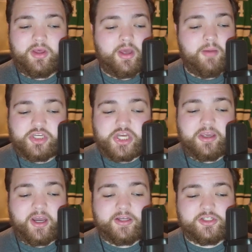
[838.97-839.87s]
But Jake
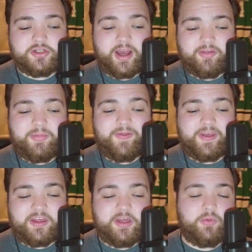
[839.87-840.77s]
Oettinger has been the
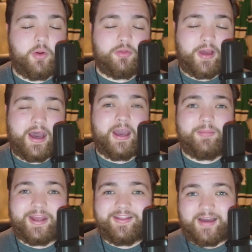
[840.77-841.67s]
hero time
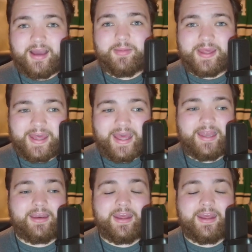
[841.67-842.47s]
and time again,